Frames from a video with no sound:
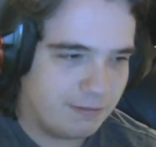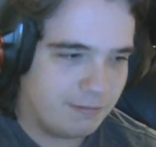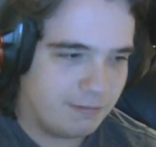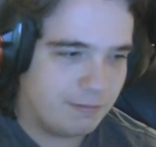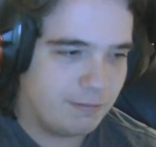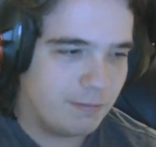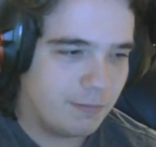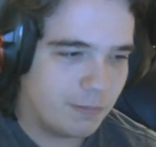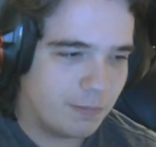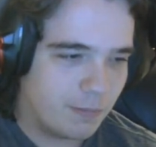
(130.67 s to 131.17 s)

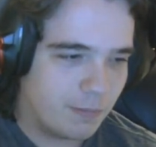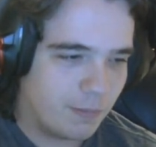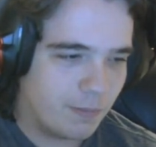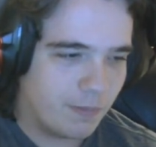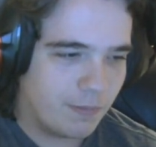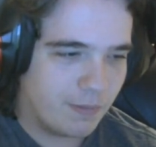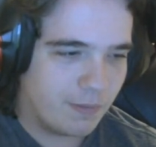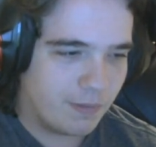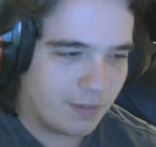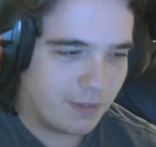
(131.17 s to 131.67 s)
you good
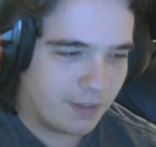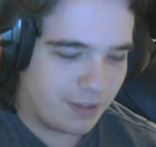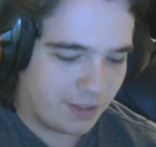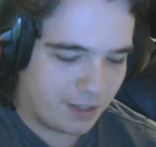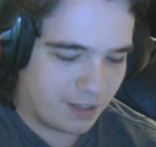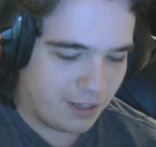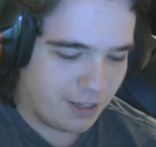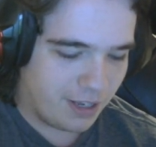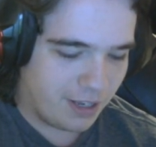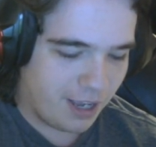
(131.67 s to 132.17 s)
there, pal?
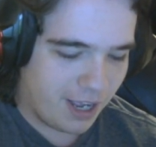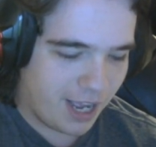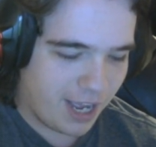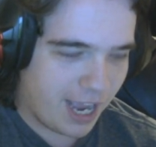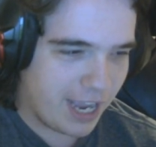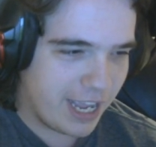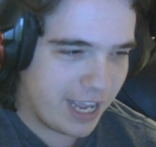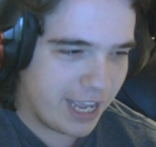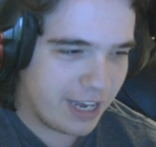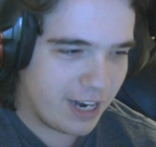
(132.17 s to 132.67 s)
Uh
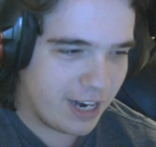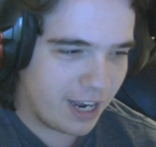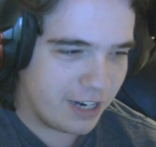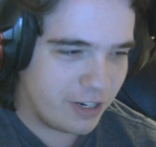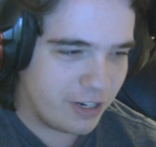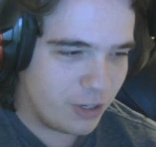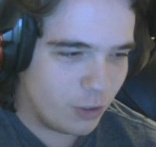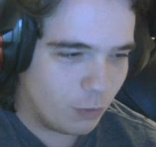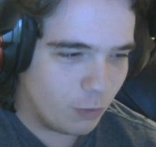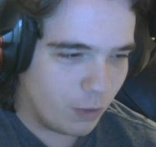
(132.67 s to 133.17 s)
I hit
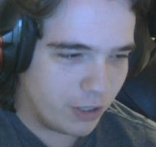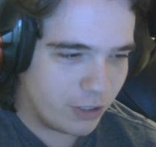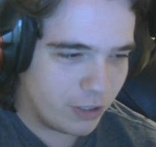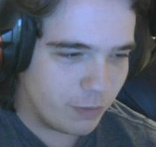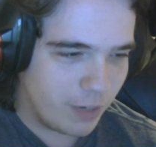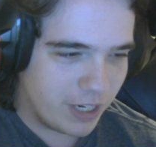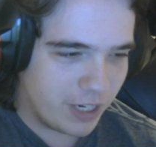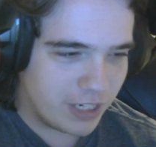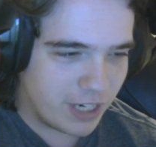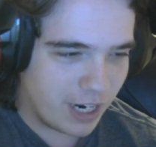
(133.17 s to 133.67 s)
undo one too
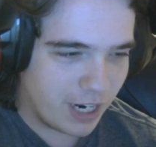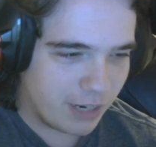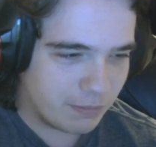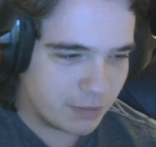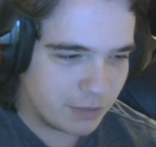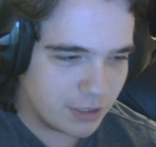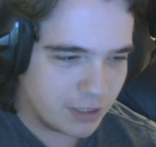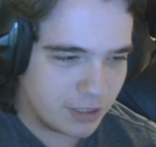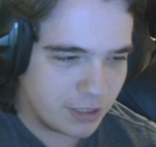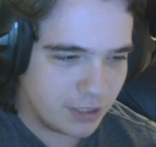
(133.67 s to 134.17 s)
many
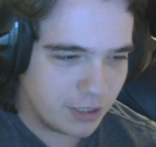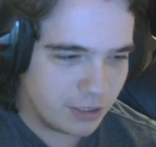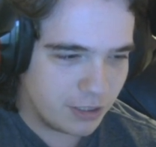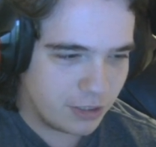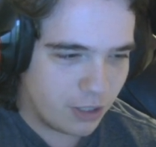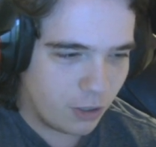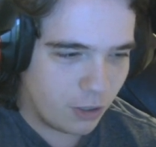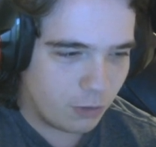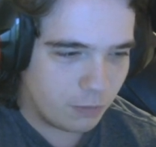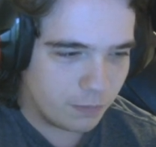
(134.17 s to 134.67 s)
times.
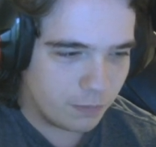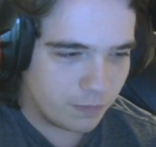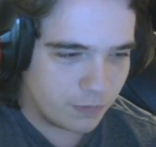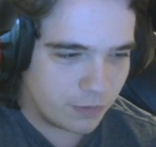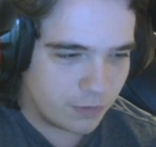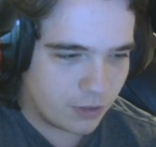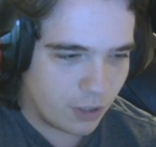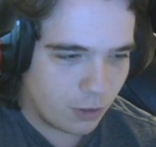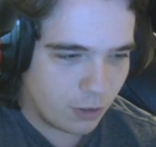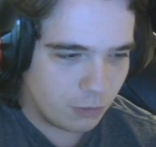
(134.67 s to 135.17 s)
Don't
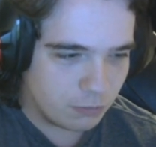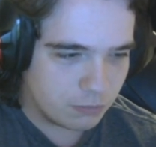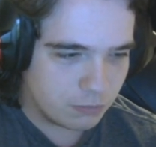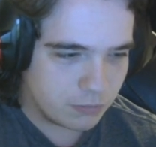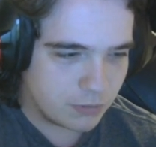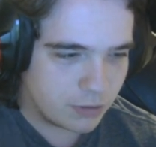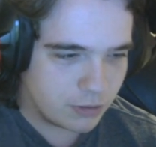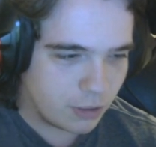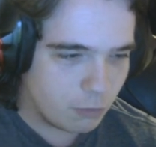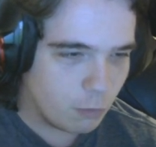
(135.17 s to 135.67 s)

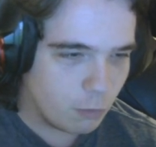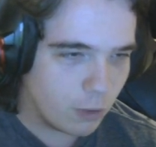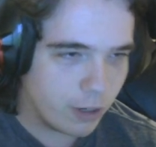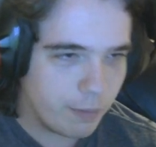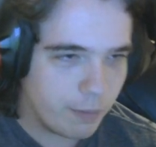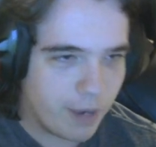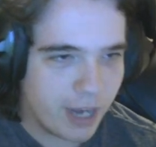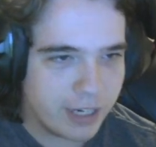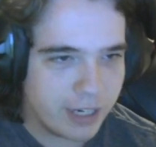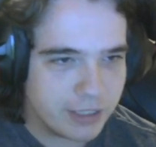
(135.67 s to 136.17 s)
don't don't worry
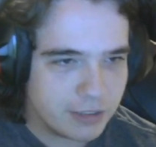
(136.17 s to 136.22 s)
about